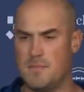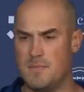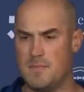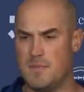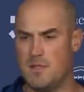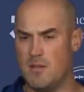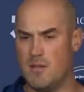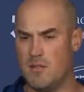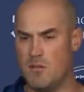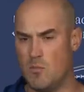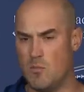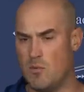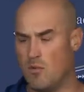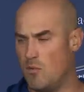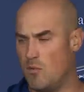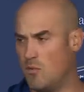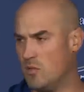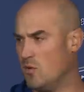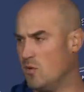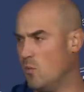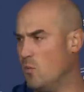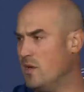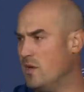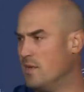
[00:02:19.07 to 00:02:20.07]
You know,
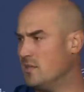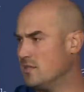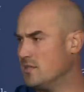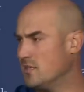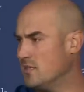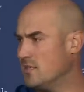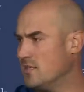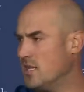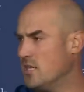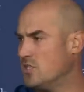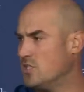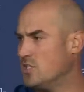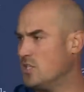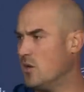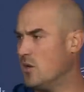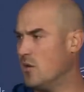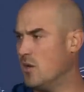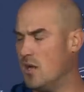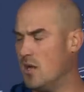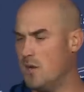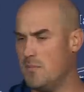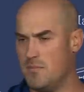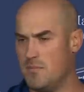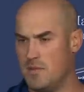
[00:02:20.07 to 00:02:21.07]
with the weaknesses that show
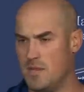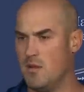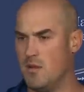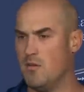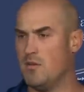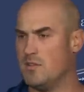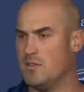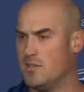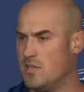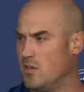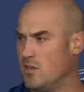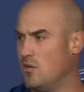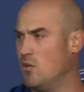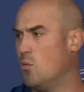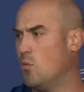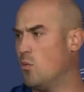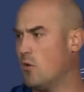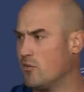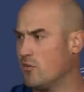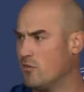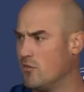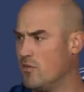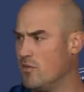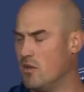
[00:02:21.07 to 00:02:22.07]
up, you know, continue to
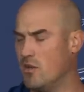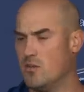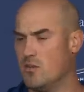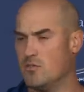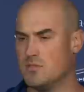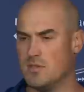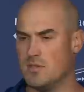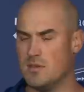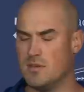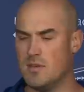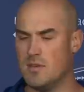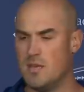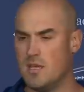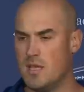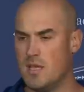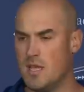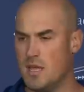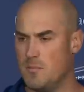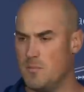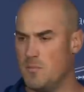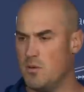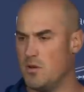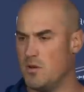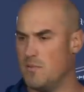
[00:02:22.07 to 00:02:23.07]
work through those and
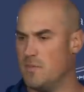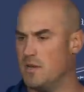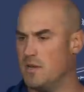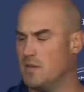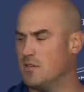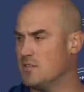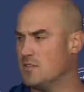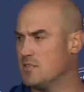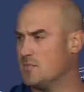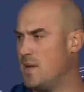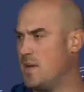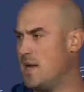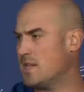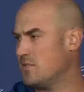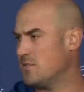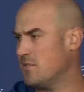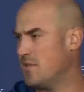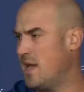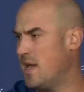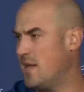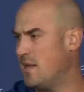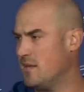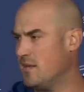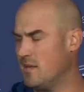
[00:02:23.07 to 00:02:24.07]
put them in a good spot so
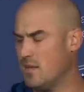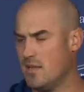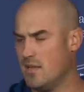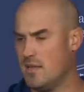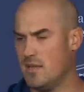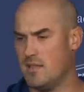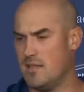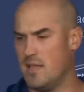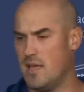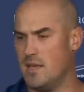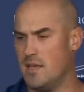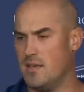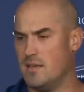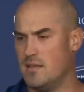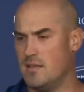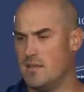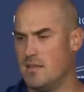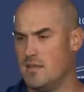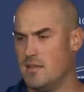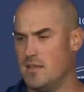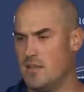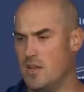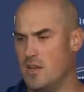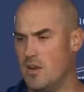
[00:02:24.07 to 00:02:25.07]
that
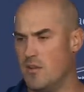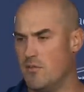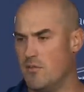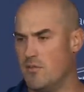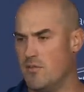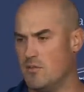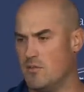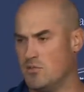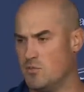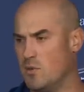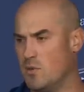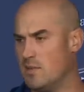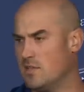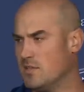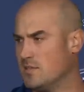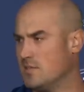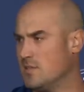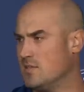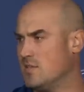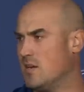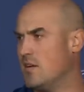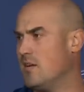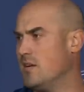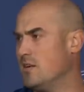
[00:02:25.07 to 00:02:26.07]
you know, those
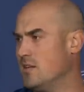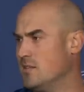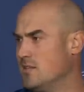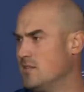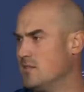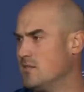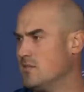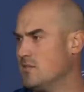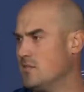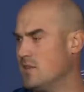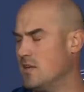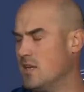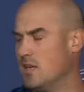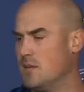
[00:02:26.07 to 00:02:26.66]
weaknesses aren't as